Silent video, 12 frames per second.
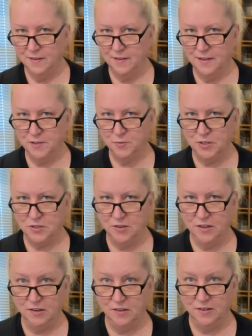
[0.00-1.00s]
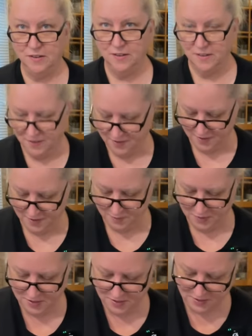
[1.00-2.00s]
that's what you'd hear.
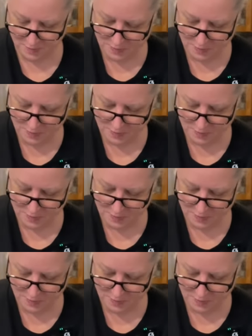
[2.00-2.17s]
But it's just a